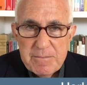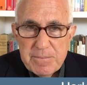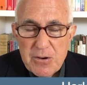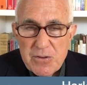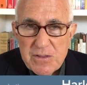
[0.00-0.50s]

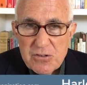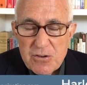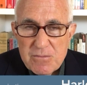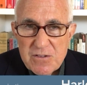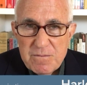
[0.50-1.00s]
both in
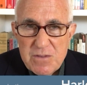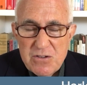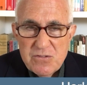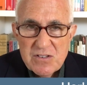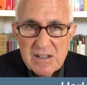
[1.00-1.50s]
terms of
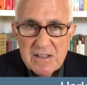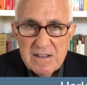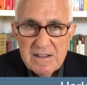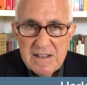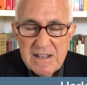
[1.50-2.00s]
music,
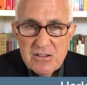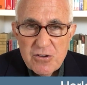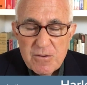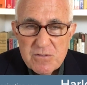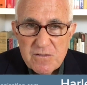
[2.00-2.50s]
in
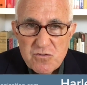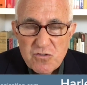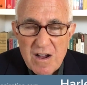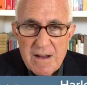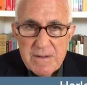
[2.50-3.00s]
terms of
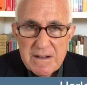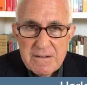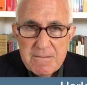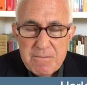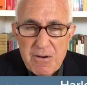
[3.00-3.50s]
drama,
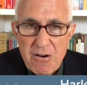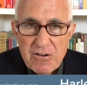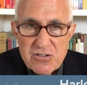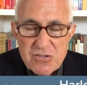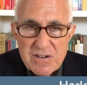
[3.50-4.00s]

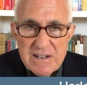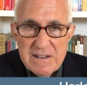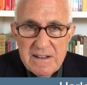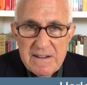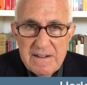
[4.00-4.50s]
poetry.
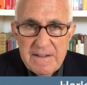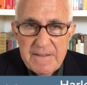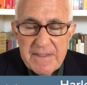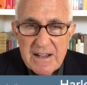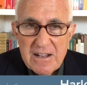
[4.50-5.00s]

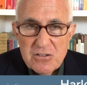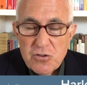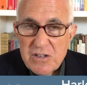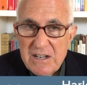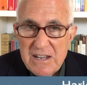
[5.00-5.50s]

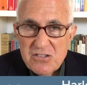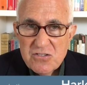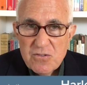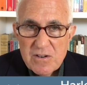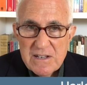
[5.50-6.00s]
Look at
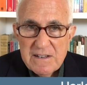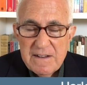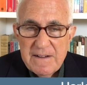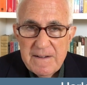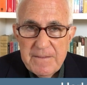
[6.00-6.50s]
history
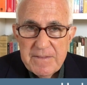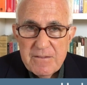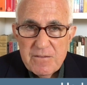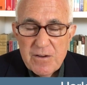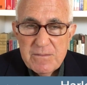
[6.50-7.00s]

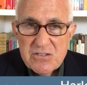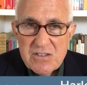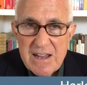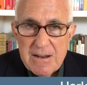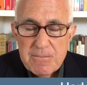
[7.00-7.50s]
from the
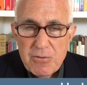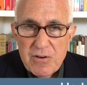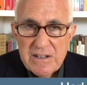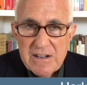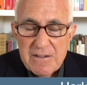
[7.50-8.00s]

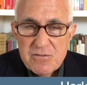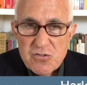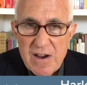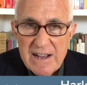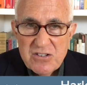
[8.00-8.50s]
standpoint of
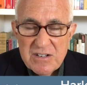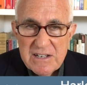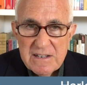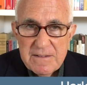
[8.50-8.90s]
tragedy.